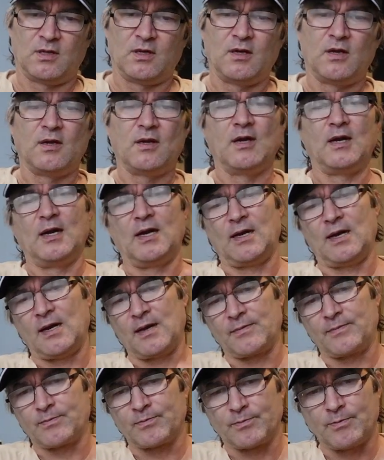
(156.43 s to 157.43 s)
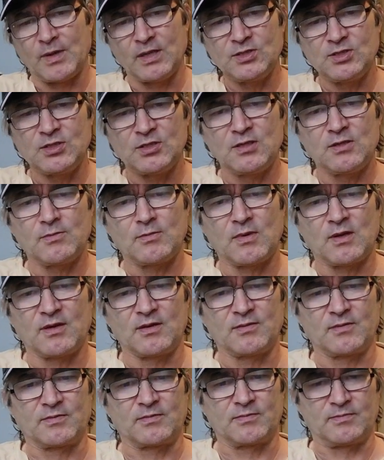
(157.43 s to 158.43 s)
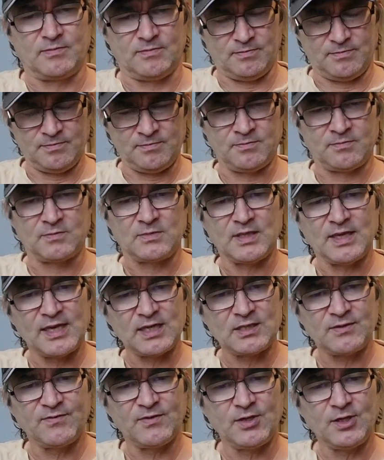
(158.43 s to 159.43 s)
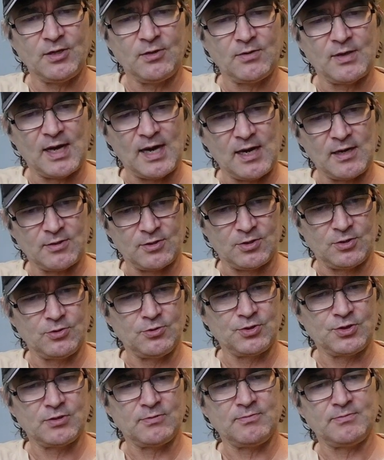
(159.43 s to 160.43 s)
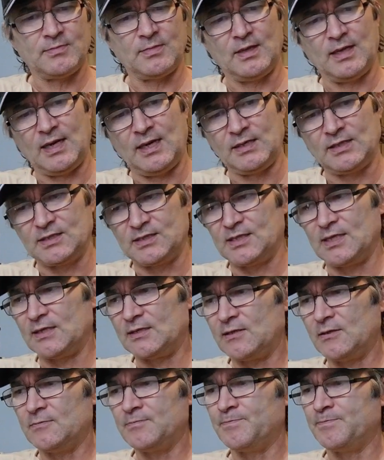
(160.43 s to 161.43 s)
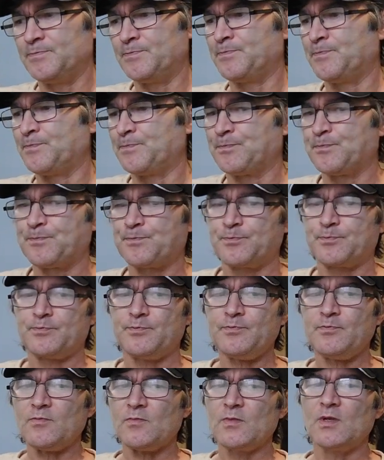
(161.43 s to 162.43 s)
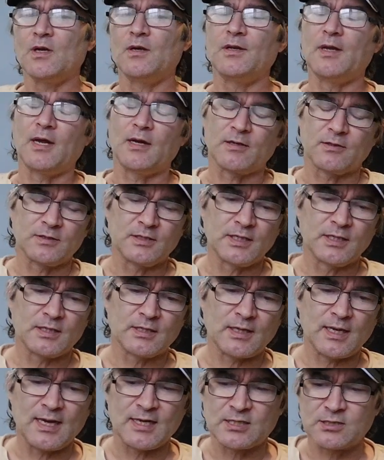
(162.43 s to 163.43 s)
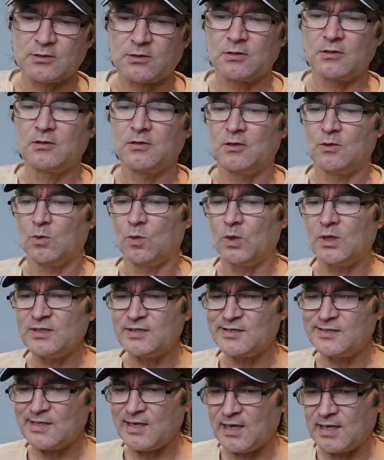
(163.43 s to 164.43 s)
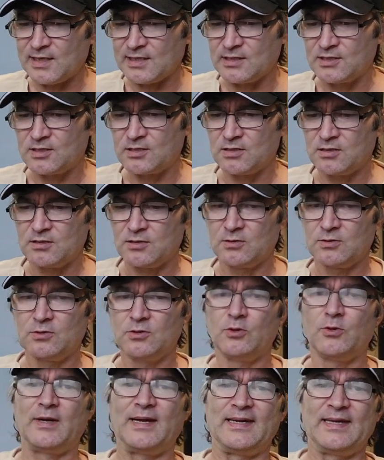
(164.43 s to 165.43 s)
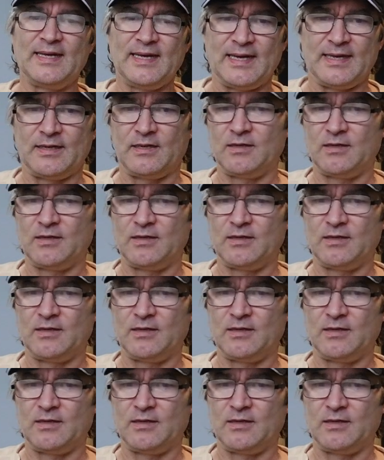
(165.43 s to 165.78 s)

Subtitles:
I mentioned in my last video how to use them, how to set them. Now you're going to ask, what size do I get?